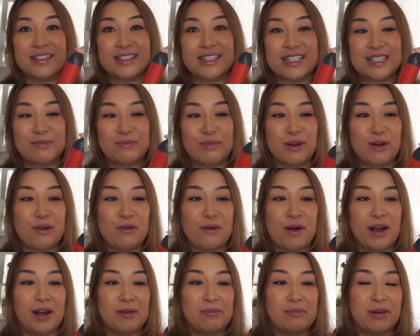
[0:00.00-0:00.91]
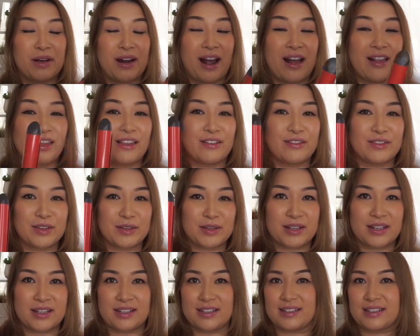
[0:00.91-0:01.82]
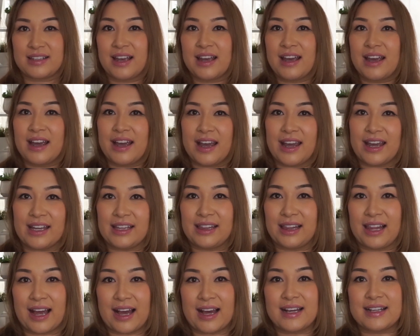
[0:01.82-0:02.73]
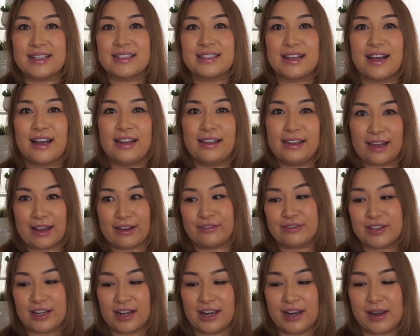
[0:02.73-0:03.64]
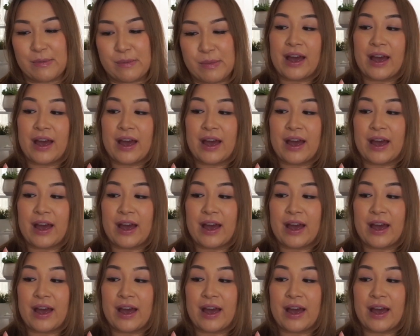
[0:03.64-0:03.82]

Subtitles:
It's been a while, but I love it because it lasts a lifetime.